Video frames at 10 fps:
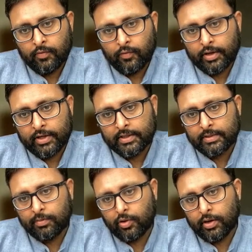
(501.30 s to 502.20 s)
What is
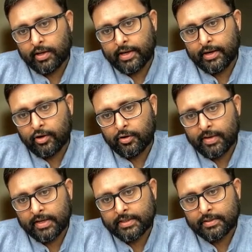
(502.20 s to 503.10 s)
small k dot
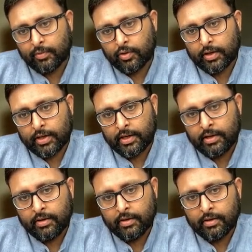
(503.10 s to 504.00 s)
by small
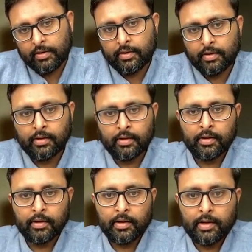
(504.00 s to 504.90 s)
k?
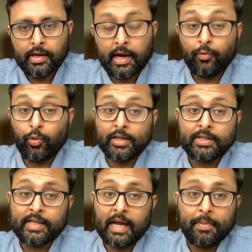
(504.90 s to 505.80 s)
And what
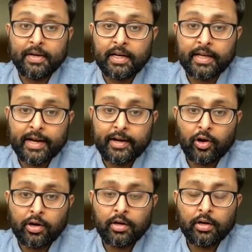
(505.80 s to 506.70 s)
is capital K
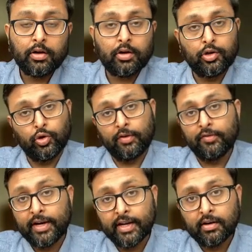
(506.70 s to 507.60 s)
dot? You have
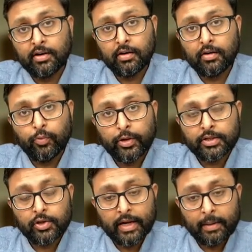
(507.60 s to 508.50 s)
written. What
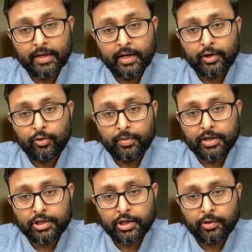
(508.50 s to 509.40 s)
is your capital
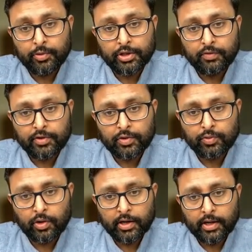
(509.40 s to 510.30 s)
accumulation equation, which was
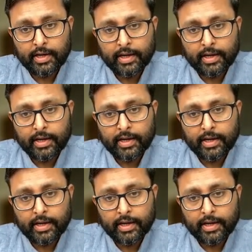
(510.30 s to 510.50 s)
what?